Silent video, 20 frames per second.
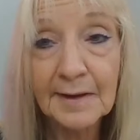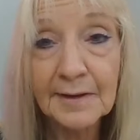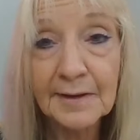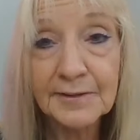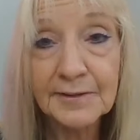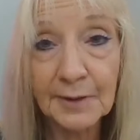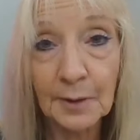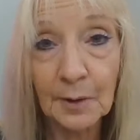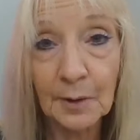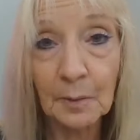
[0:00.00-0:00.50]

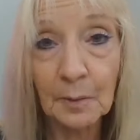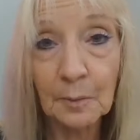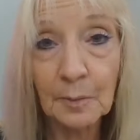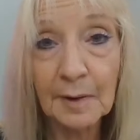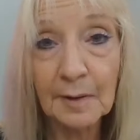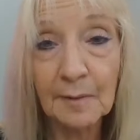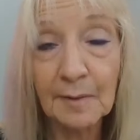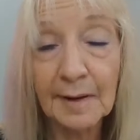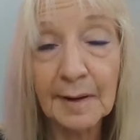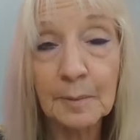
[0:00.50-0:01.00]
So
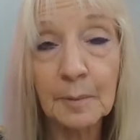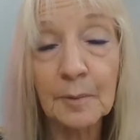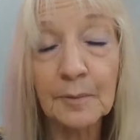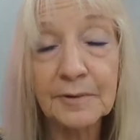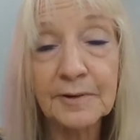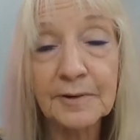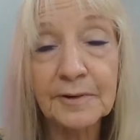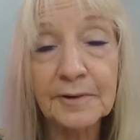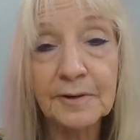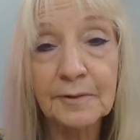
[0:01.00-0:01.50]
we were able
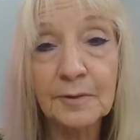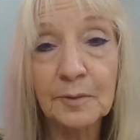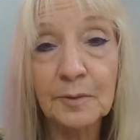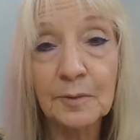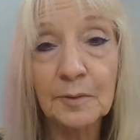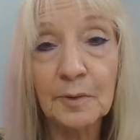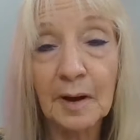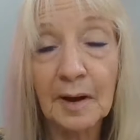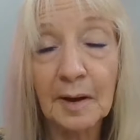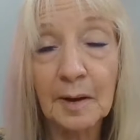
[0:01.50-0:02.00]

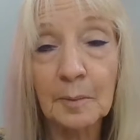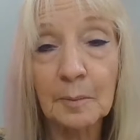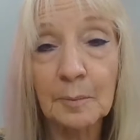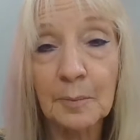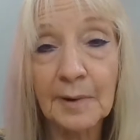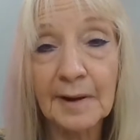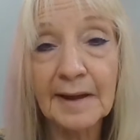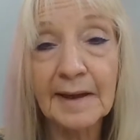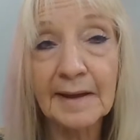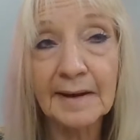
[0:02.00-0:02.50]
to
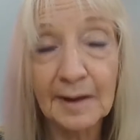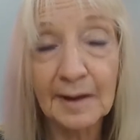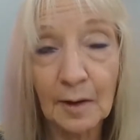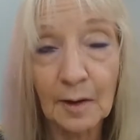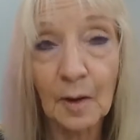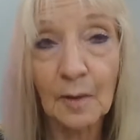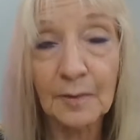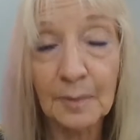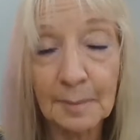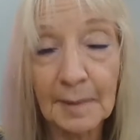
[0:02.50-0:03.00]
bring in
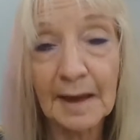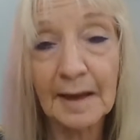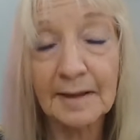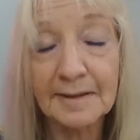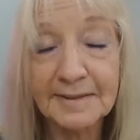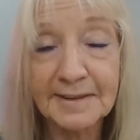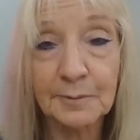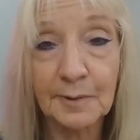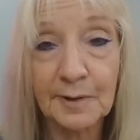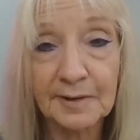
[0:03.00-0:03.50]
all the
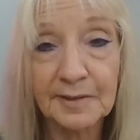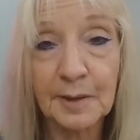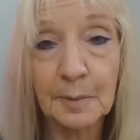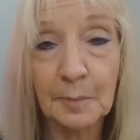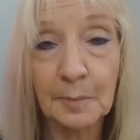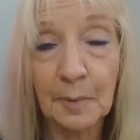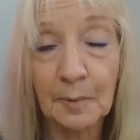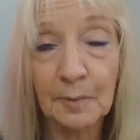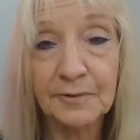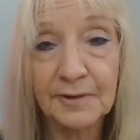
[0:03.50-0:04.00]
ballots that were at the
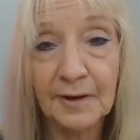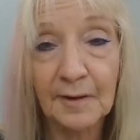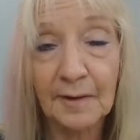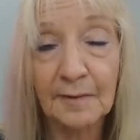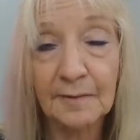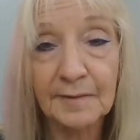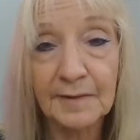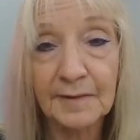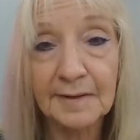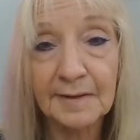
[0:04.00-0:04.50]
post
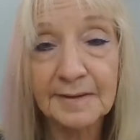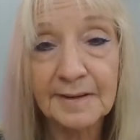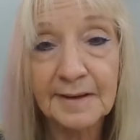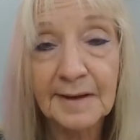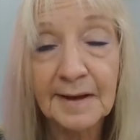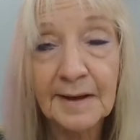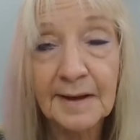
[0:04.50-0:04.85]
office.